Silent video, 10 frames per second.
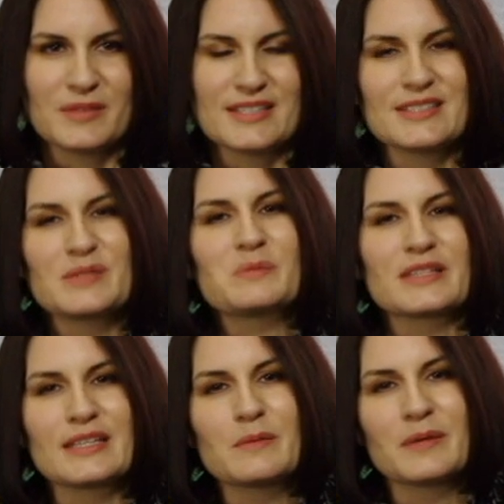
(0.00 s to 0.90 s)
Is this
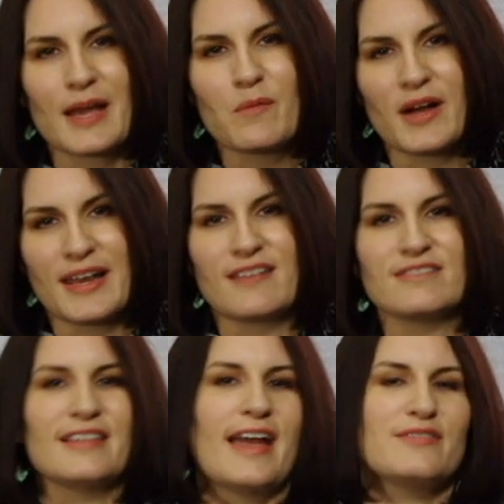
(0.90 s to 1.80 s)
really what I want out
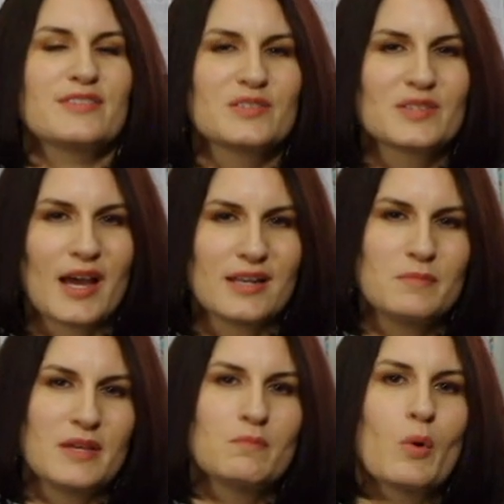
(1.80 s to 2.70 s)
of life? There's got to
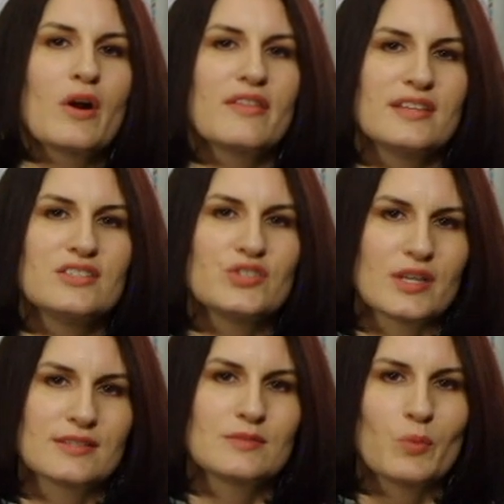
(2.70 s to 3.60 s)
be more than
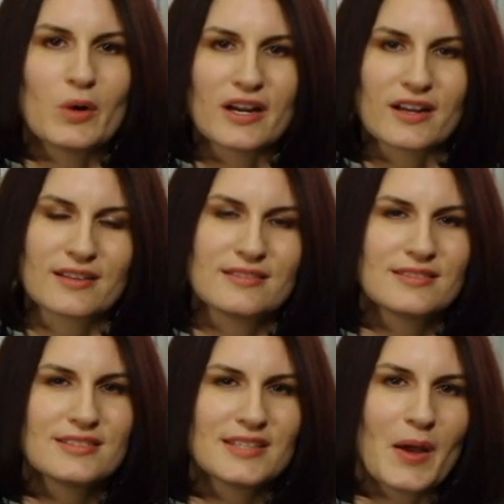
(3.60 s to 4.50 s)
just work.
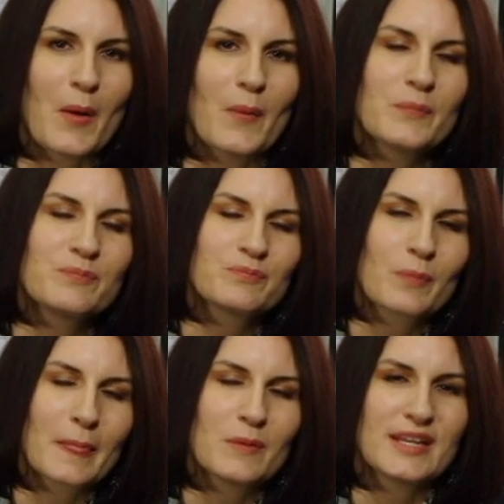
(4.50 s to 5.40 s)
So
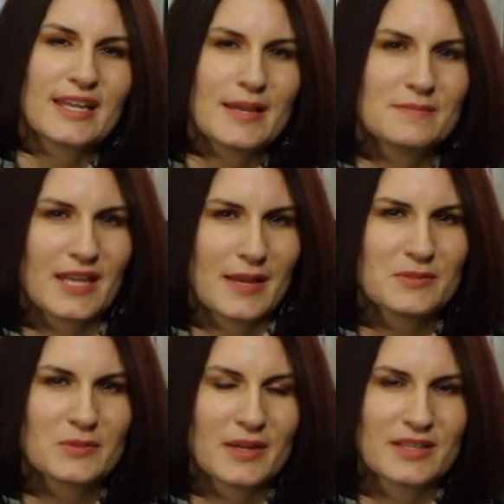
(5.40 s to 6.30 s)
when it came
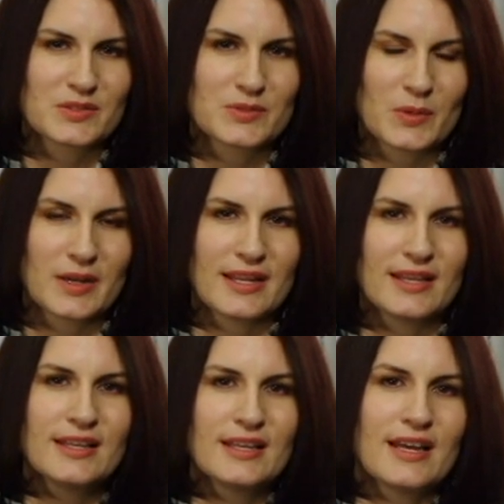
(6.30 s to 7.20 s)
time to write a story
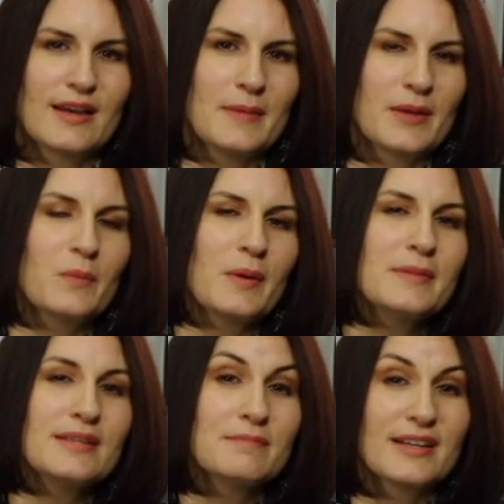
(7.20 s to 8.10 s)
about a
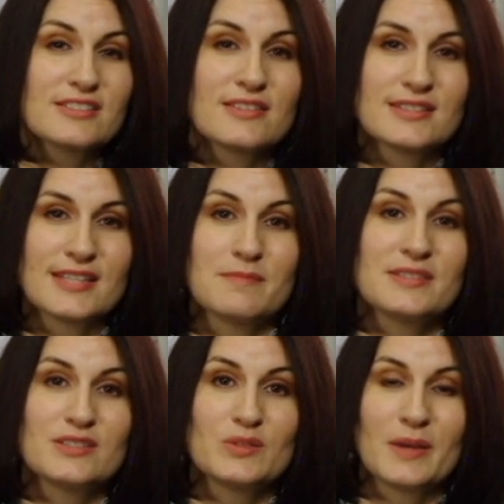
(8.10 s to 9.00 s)
woman in much of the same
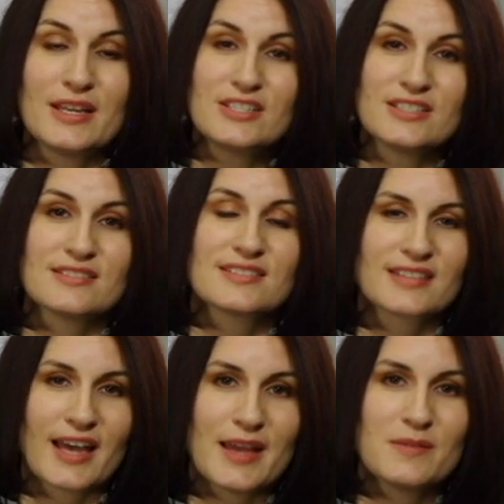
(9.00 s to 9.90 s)
situation,
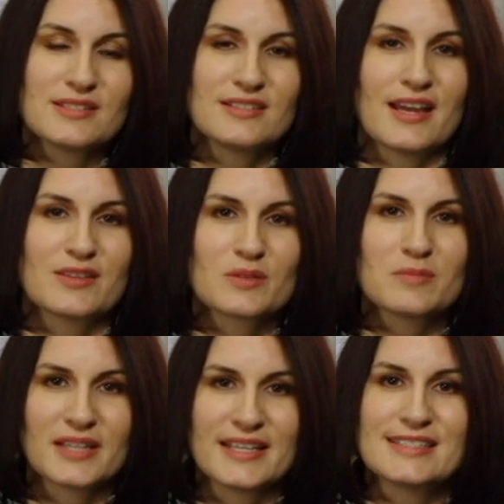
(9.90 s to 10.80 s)
Skye was a
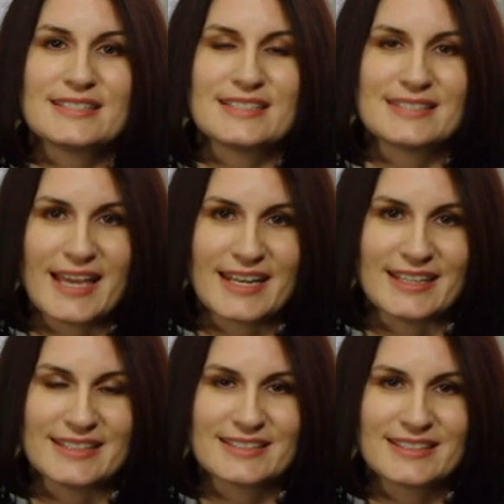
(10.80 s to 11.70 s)
natural place to set
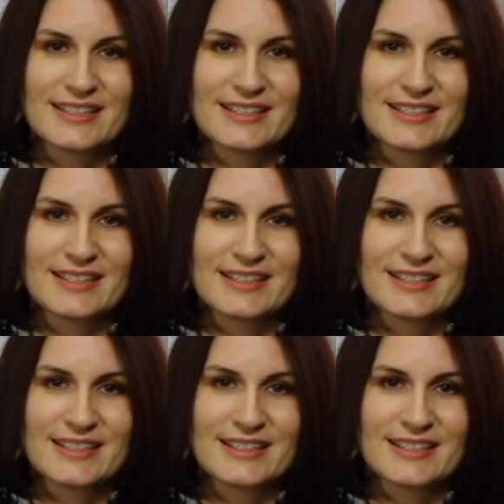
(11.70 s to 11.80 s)
it.